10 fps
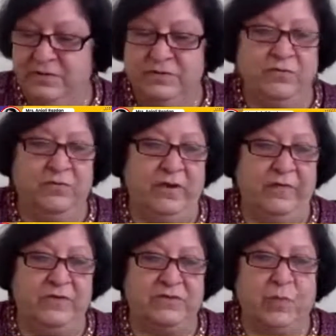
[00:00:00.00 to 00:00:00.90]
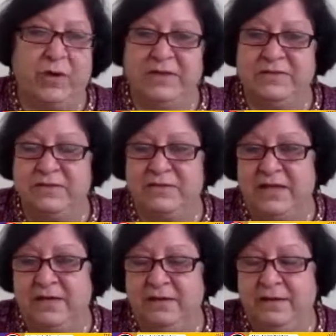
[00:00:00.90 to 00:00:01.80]
So one small instance
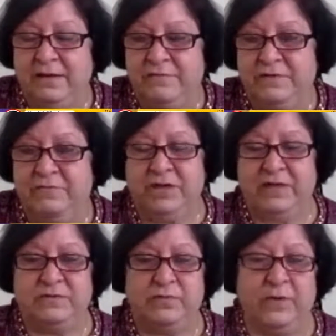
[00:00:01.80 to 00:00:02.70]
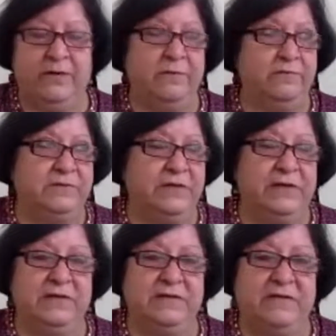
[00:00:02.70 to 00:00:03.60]
I can give is the kids where
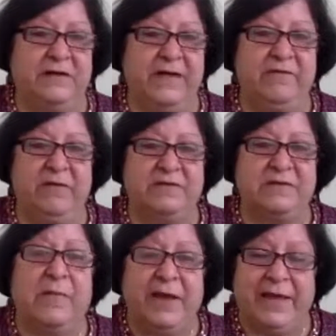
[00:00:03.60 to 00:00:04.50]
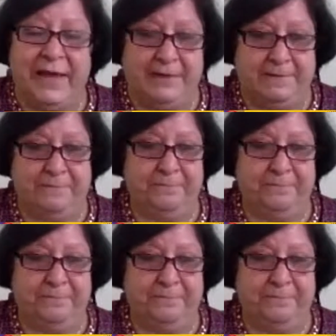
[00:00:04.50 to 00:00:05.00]
suddenly they start having stomach ache,